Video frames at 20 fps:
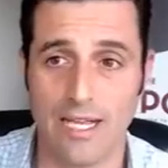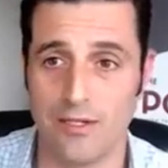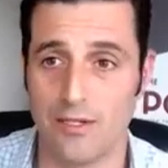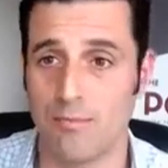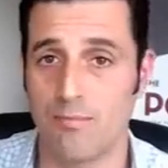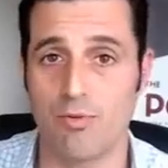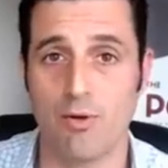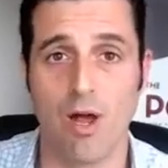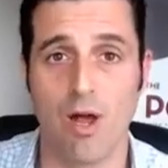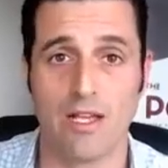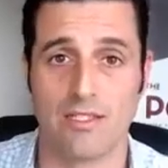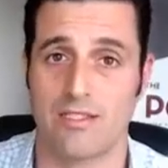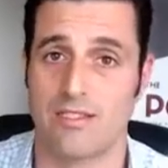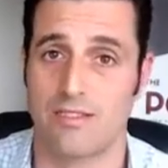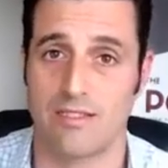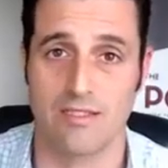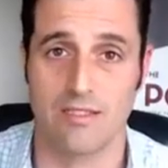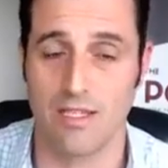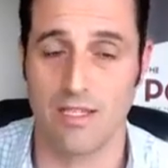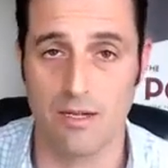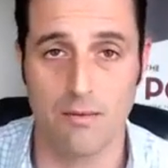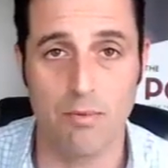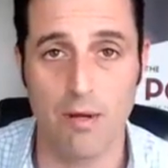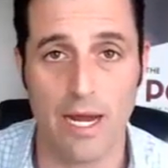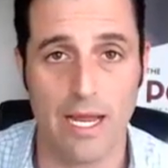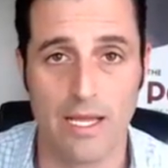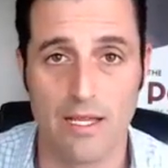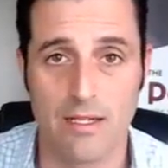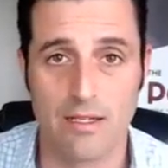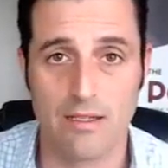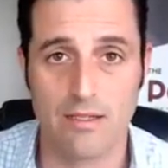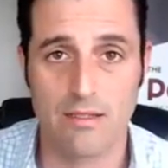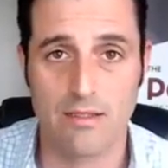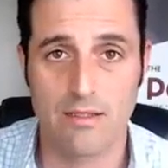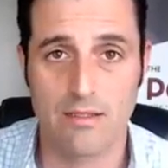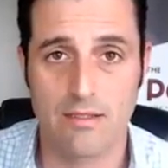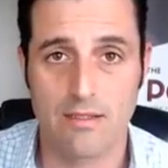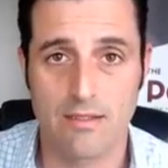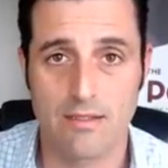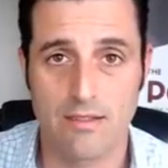and your process is going to break.
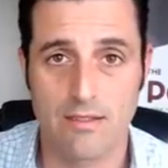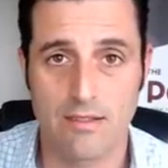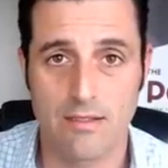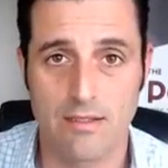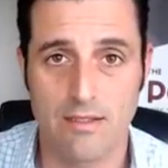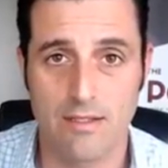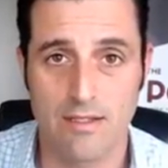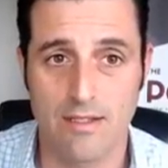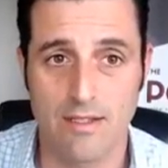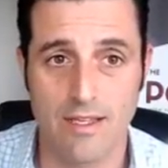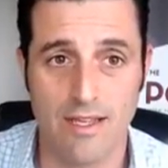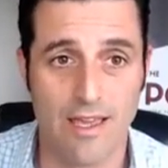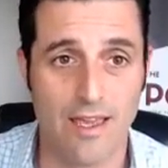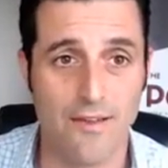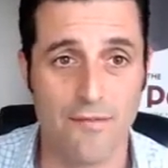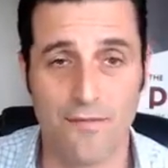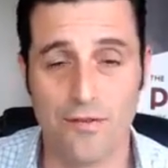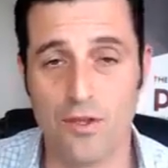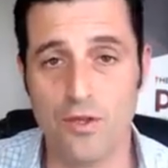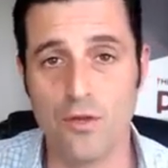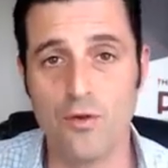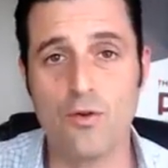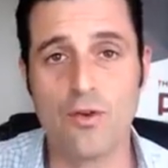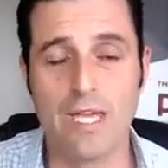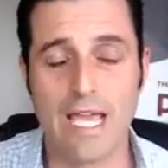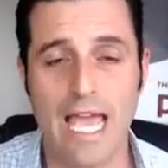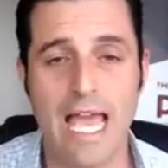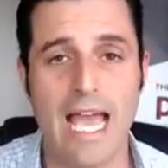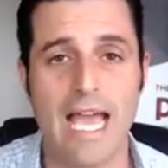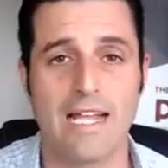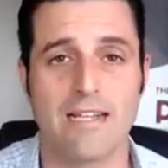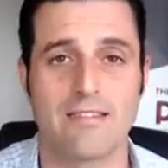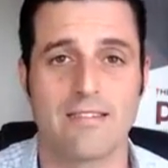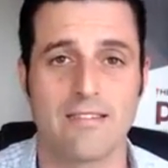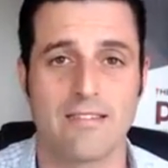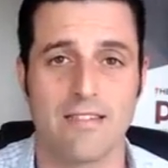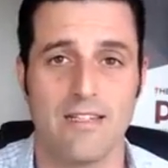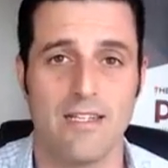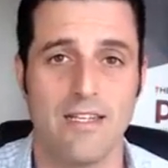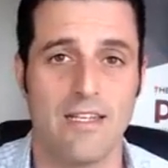If you
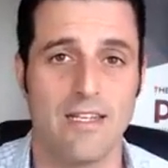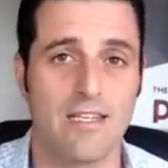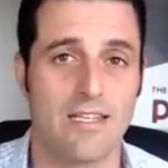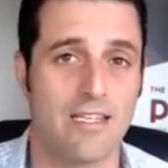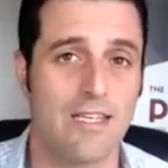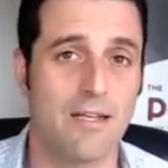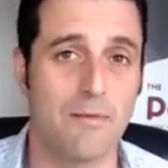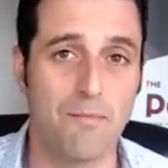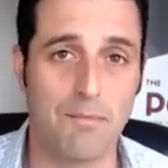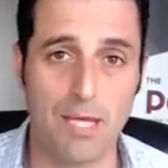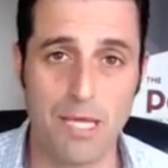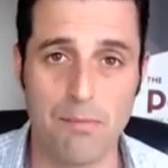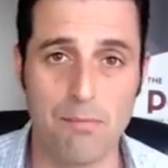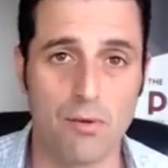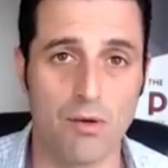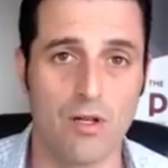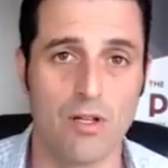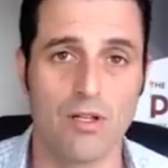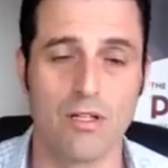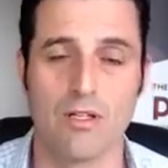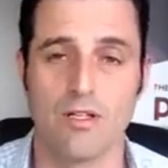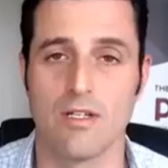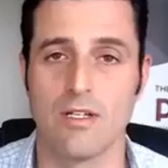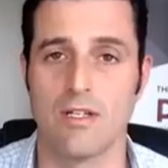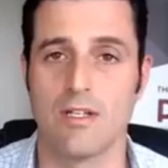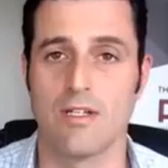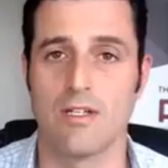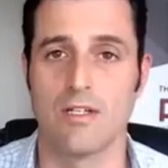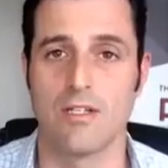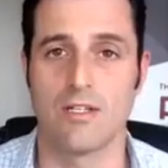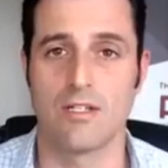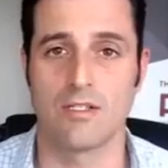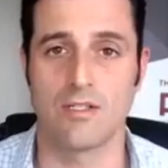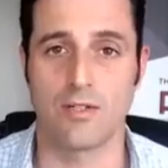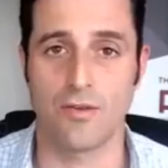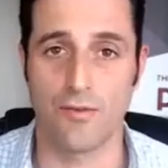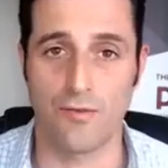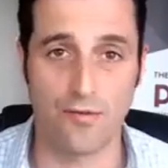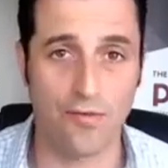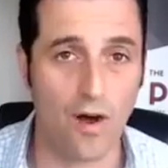can't get people to
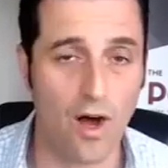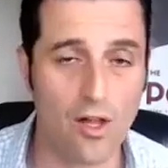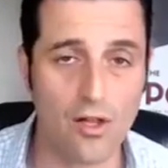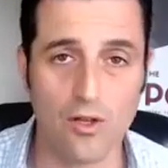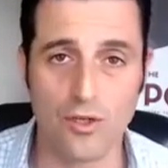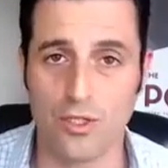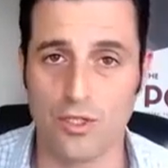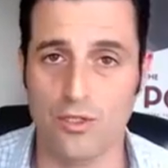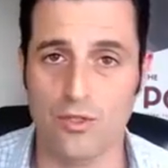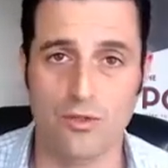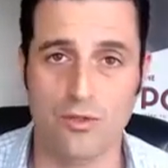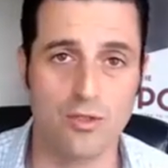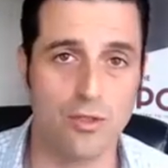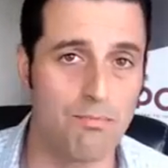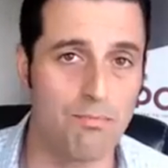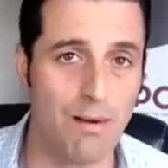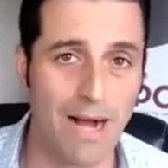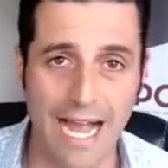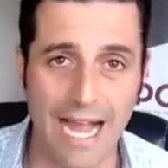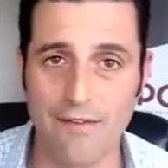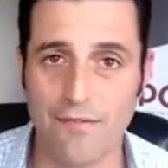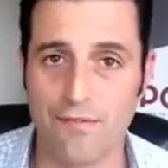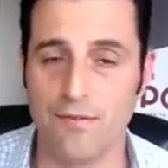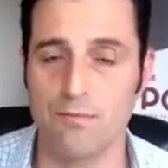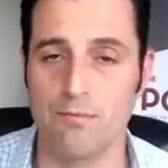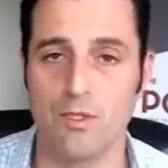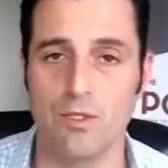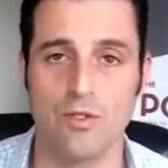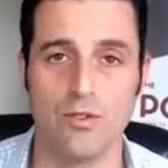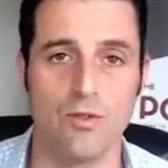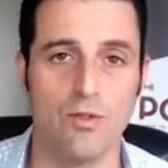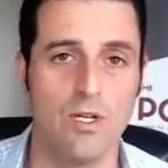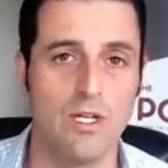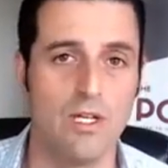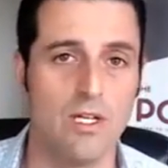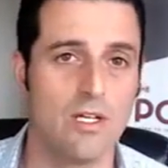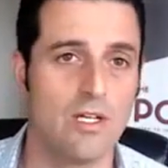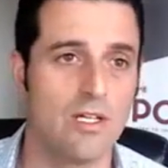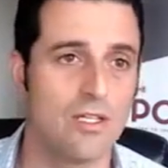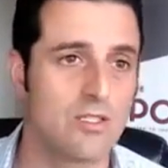follow you, to buy from you,
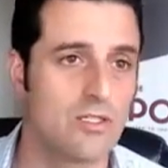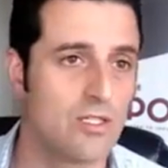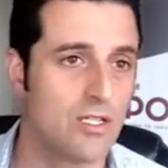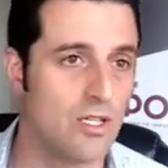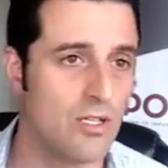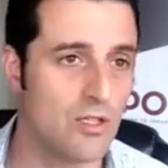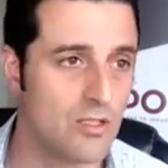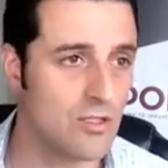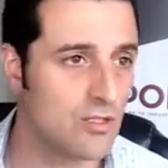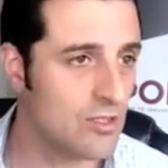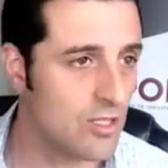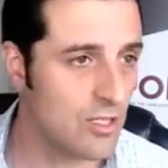to